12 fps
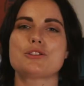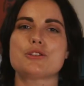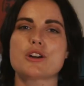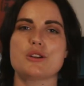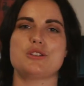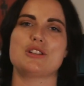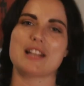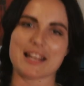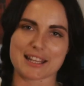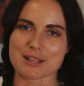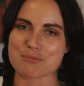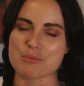grow to
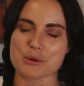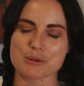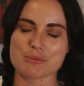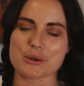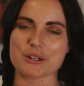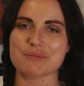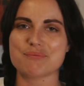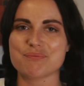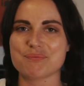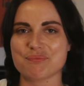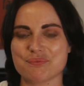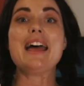like it more and more.
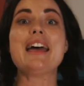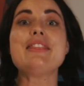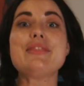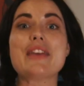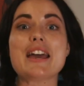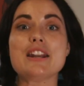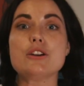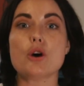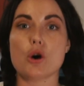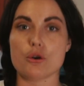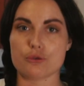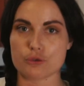And then,
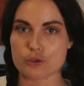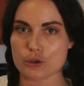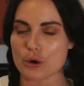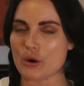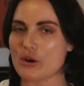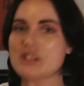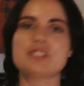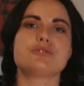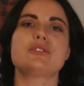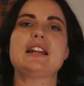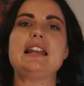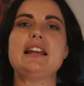of course,
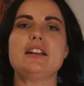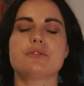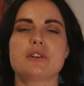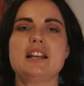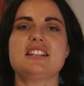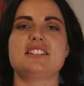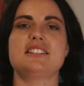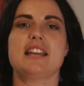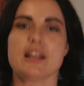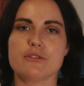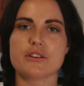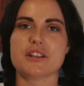really
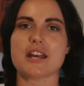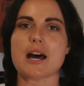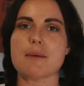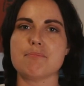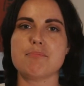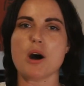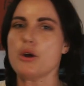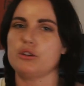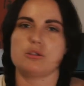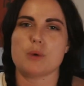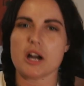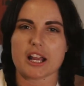savor that
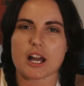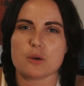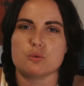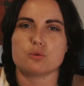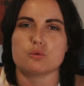post-workout